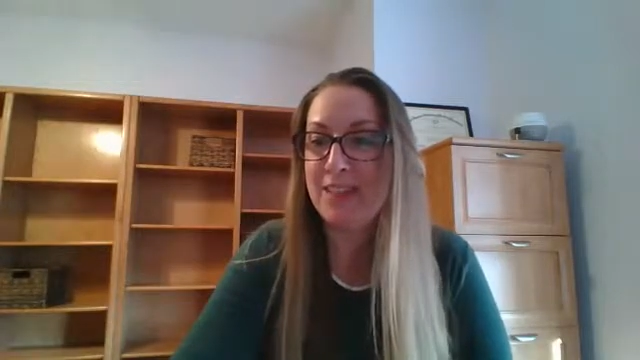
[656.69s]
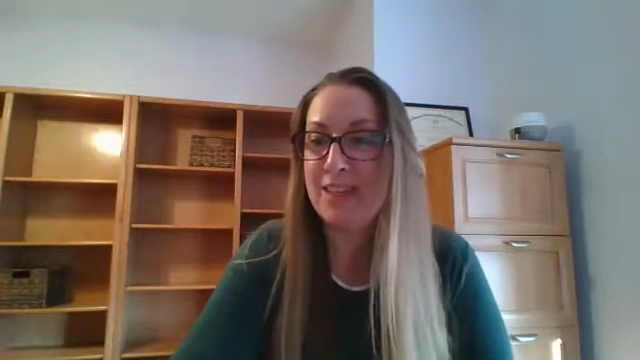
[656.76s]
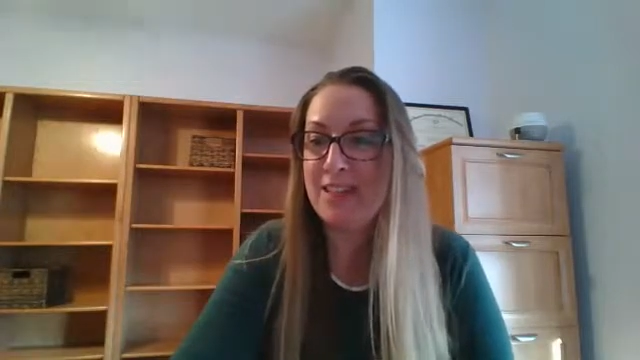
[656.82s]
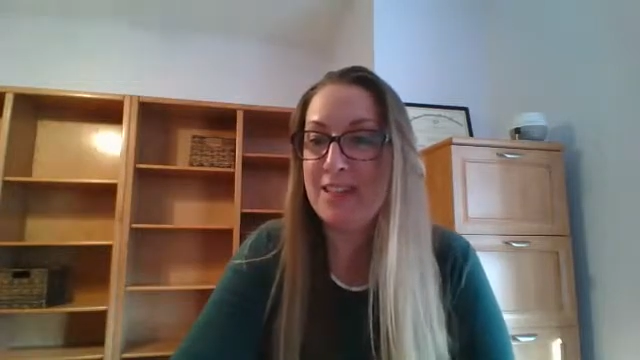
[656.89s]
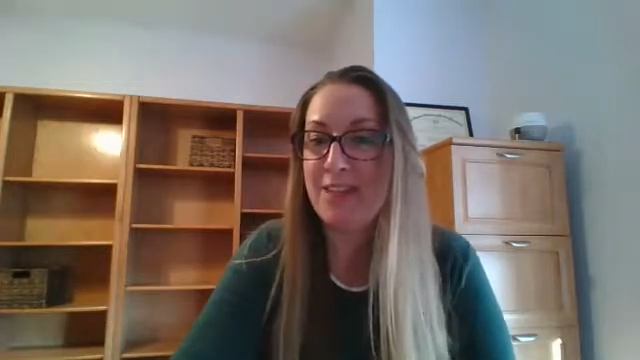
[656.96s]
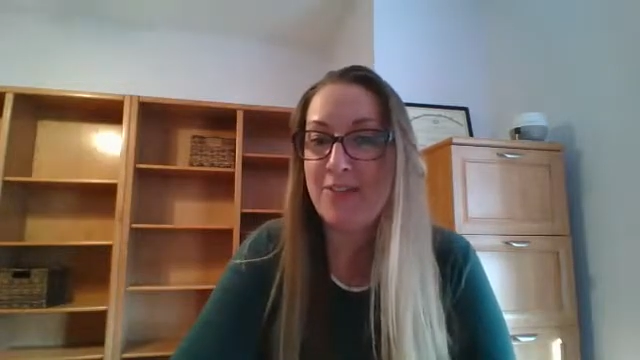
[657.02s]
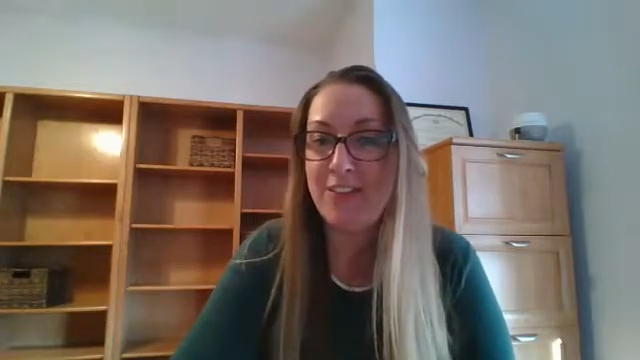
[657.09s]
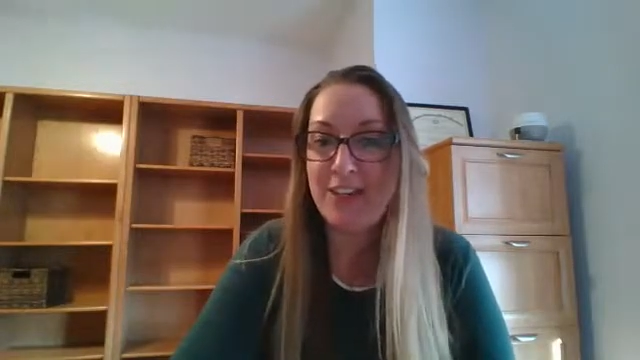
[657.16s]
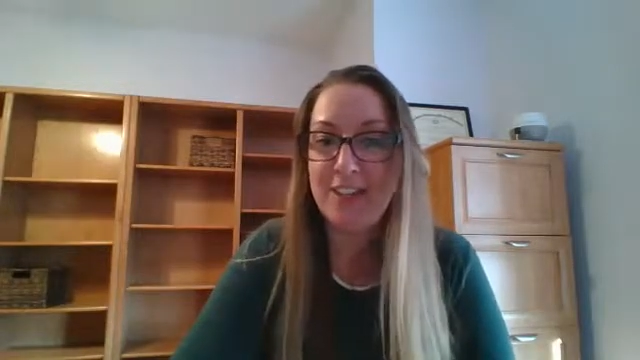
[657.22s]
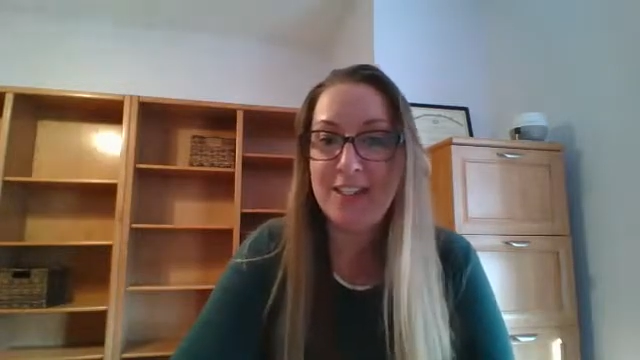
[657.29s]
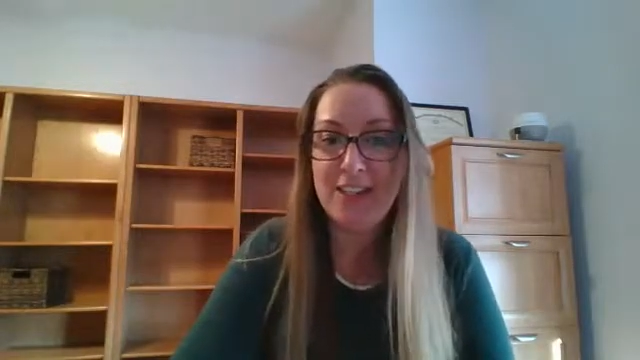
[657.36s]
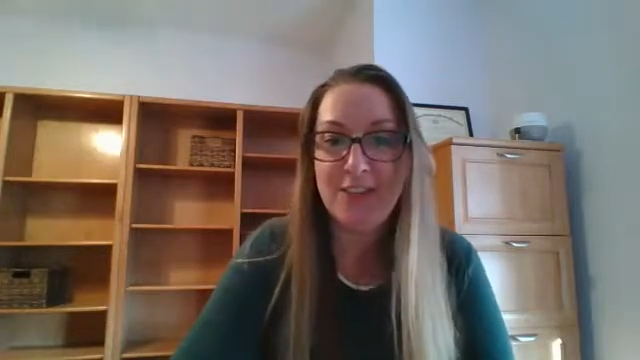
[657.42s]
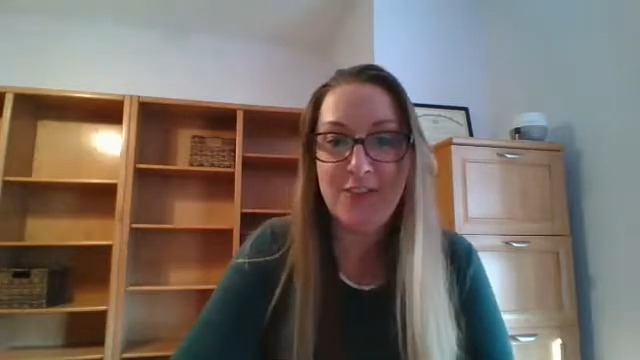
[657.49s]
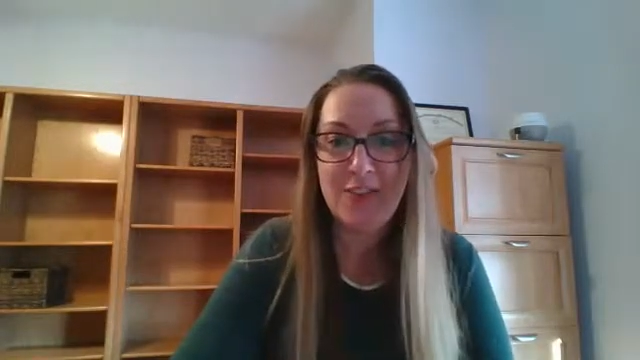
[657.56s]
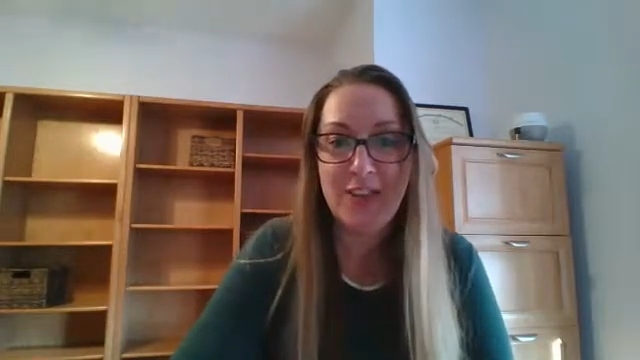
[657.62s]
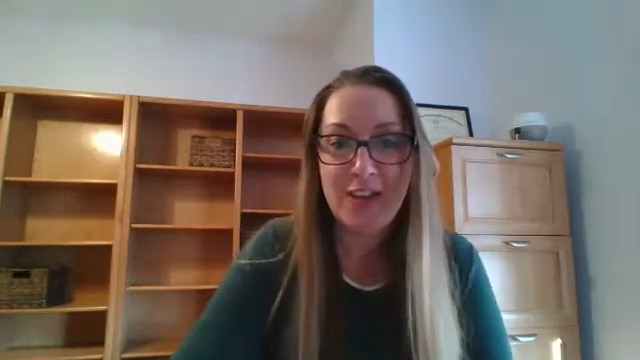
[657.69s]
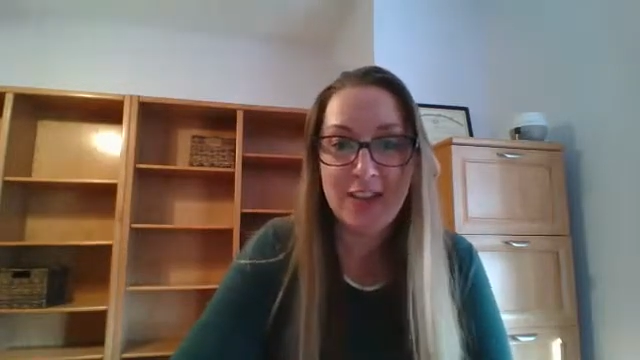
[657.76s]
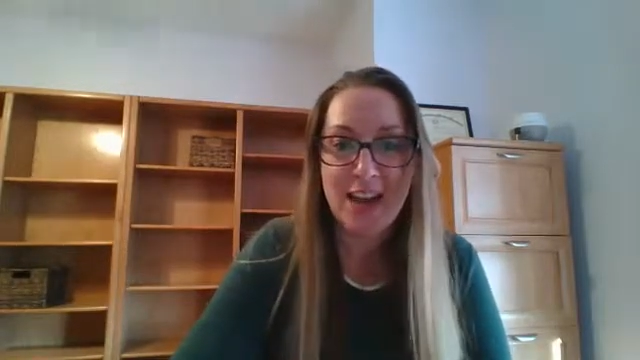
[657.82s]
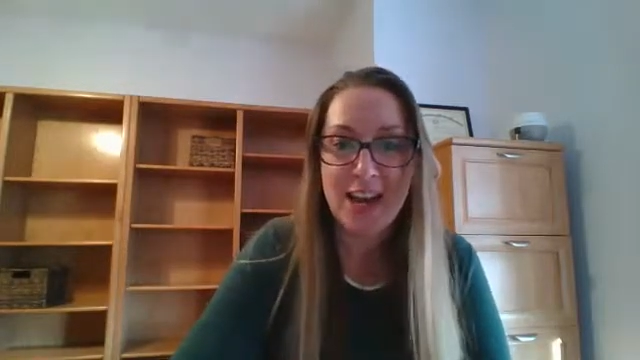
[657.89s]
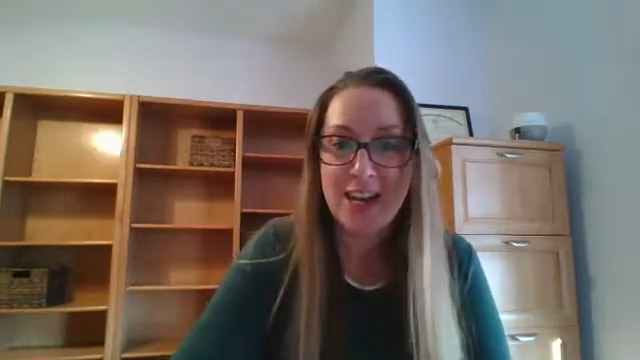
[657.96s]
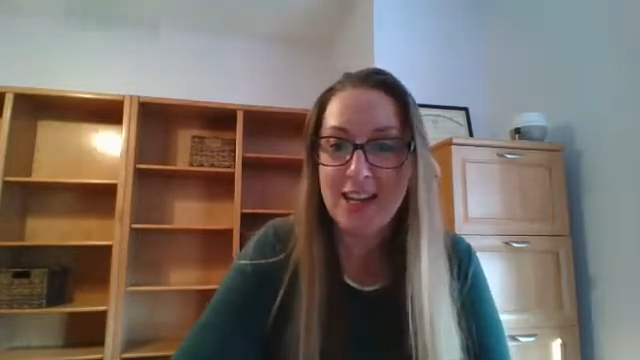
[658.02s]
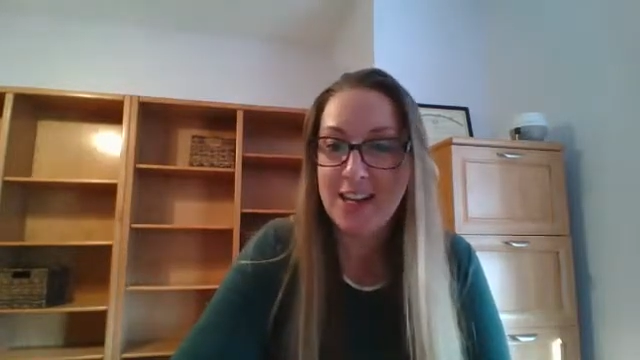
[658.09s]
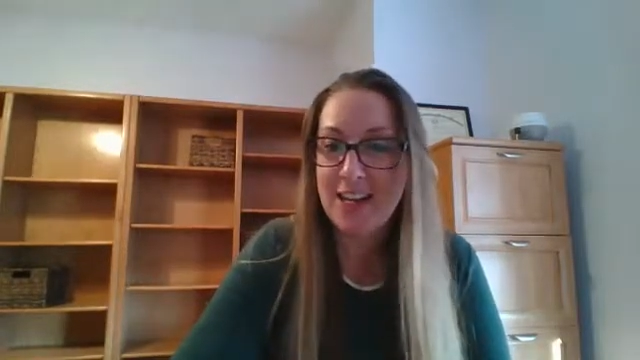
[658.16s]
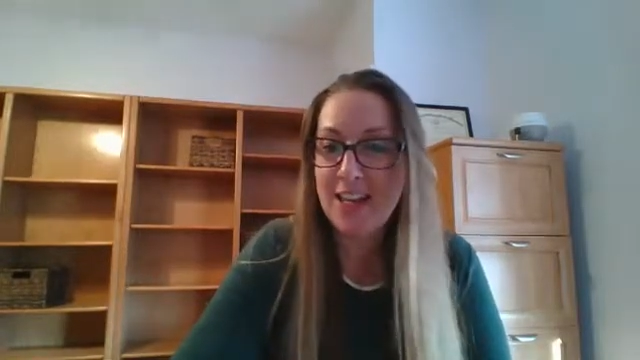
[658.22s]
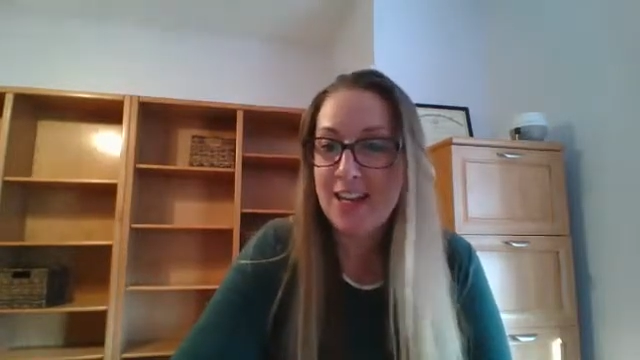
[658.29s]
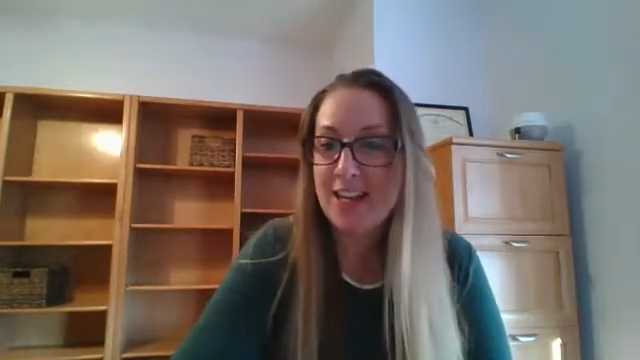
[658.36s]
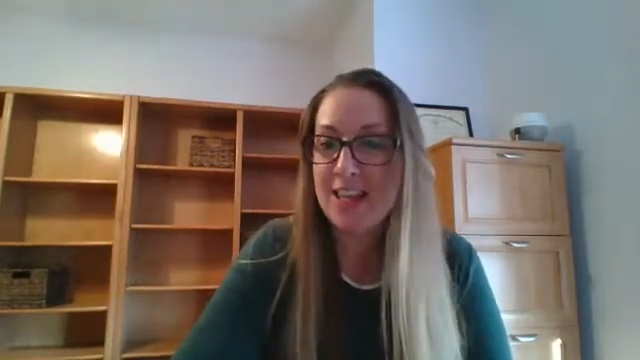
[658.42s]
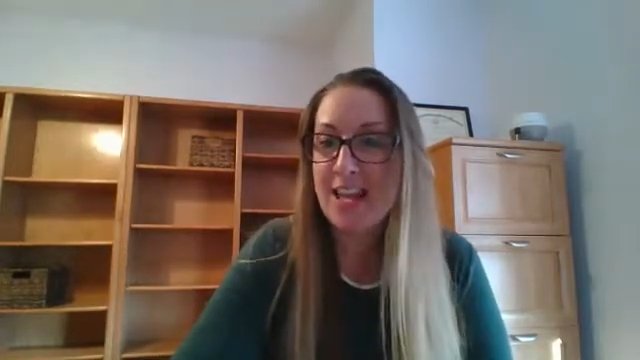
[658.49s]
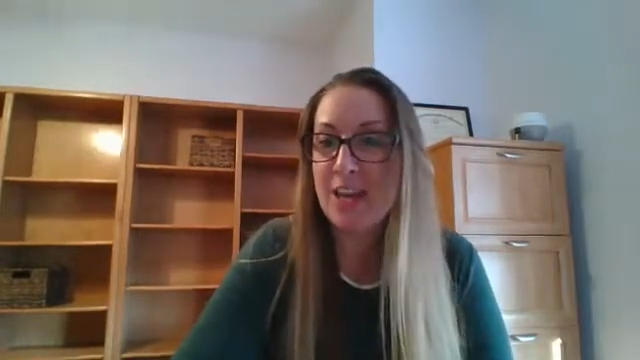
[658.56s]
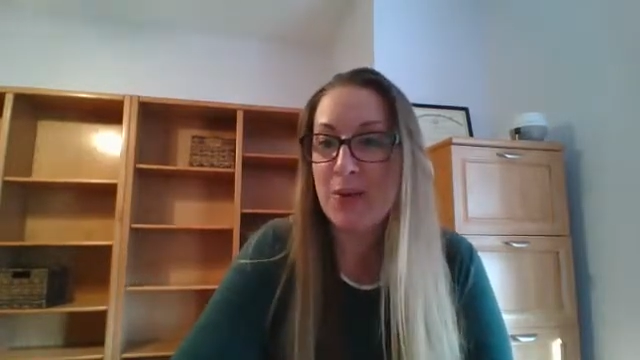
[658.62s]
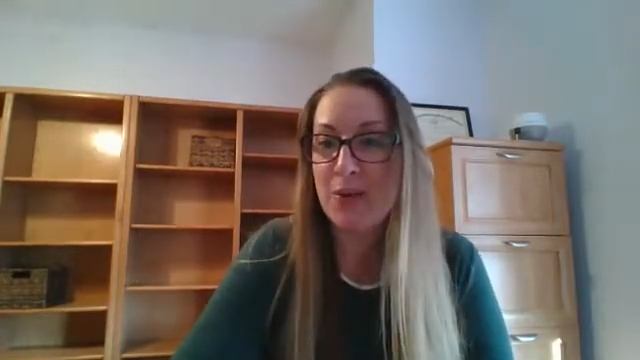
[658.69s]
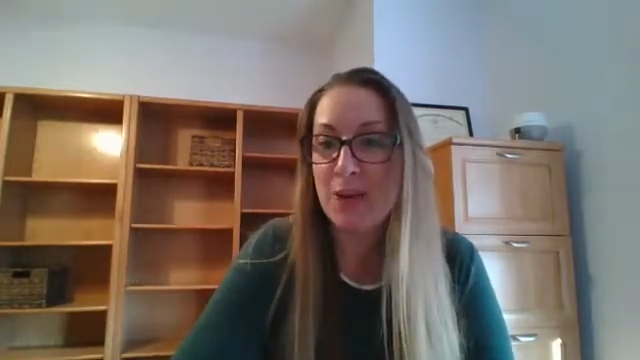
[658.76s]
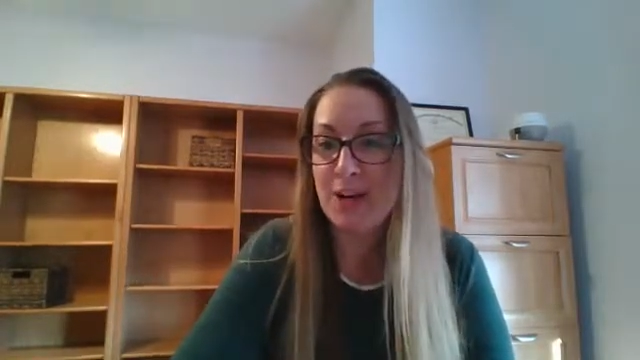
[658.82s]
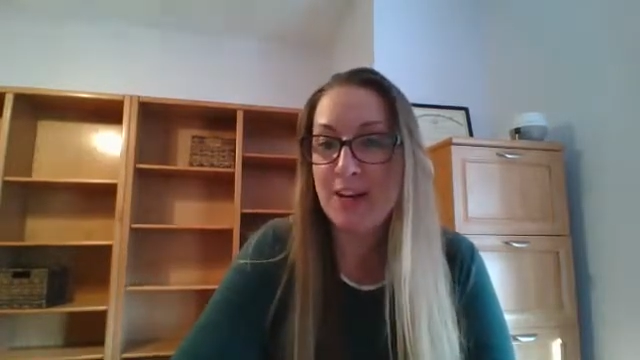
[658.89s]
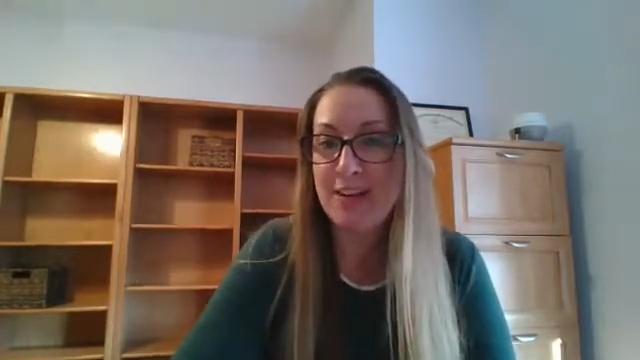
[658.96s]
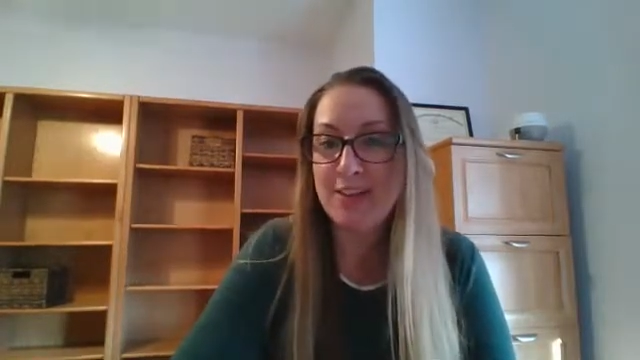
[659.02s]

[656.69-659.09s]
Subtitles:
it definitely didn't feel like work.